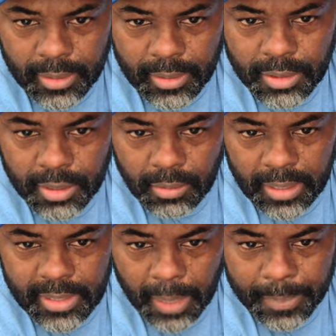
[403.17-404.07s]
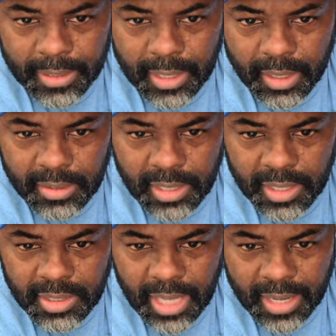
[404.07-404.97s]
This is a great topic. Yes,
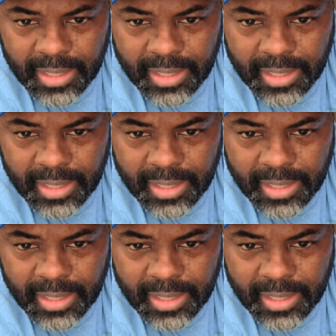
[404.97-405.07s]
S. Dot,